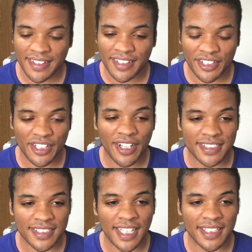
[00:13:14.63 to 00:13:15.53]
there you go,
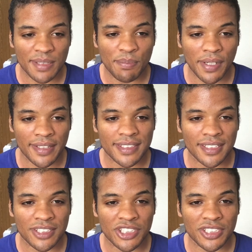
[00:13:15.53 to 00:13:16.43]
it's $90
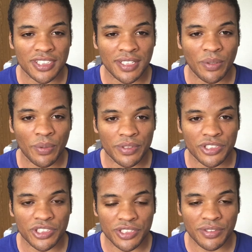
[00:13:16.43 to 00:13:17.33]
just on
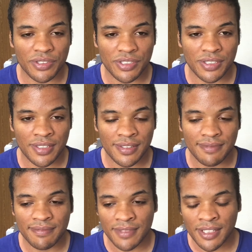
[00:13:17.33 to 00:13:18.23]
orange juice.
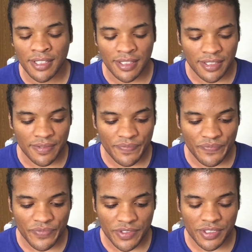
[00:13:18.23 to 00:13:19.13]

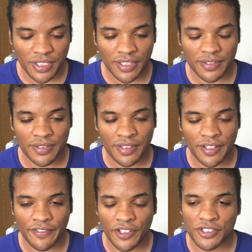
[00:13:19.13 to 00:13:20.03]
So,
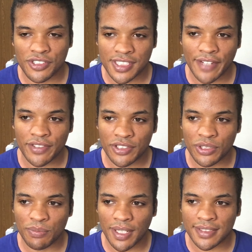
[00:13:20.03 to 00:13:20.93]
versus
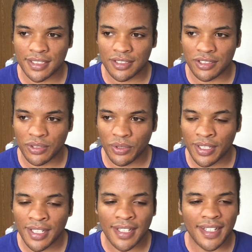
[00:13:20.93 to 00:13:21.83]
$72 at the
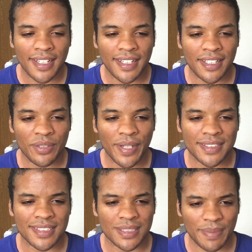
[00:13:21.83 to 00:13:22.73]
store. Either way,
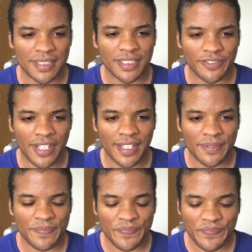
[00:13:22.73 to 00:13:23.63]
it's expensive, right?